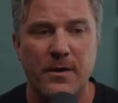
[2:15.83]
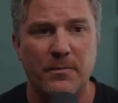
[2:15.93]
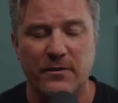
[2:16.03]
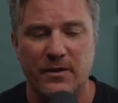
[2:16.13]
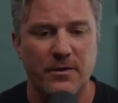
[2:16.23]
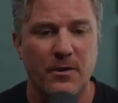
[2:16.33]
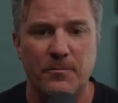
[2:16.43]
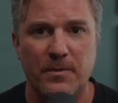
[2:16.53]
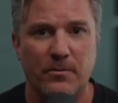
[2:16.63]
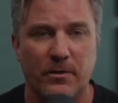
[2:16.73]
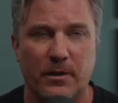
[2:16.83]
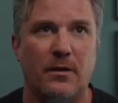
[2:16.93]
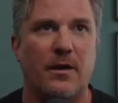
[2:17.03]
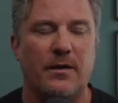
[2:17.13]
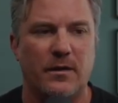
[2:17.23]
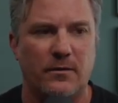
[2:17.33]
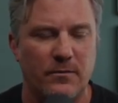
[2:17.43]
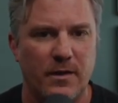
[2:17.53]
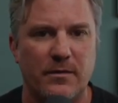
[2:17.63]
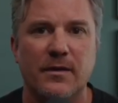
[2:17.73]
because I know people are like, oh, I can't do
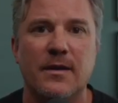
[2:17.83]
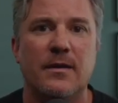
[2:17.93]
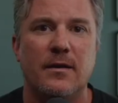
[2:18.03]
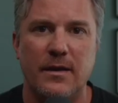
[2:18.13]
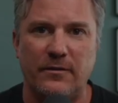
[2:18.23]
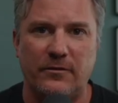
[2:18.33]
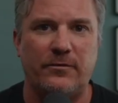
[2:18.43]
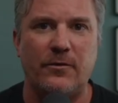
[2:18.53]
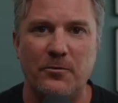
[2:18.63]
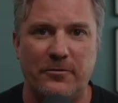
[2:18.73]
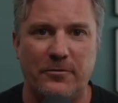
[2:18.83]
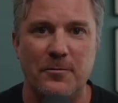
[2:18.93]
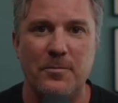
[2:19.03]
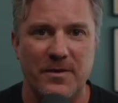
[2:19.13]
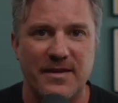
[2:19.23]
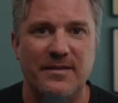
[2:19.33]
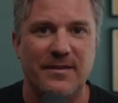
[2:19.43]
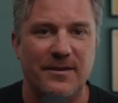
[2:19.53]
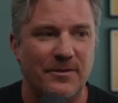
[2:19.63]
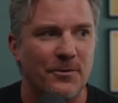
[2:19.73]
that. It's so super easy
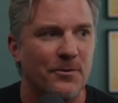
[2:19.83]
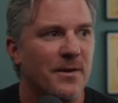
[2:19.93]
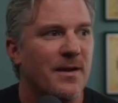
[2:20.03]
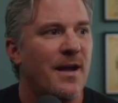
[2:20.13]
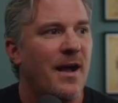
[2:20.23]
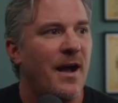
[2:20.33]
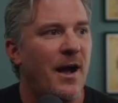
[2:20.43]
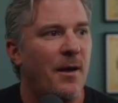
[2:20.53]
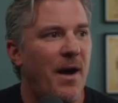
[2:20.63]
to do. Um,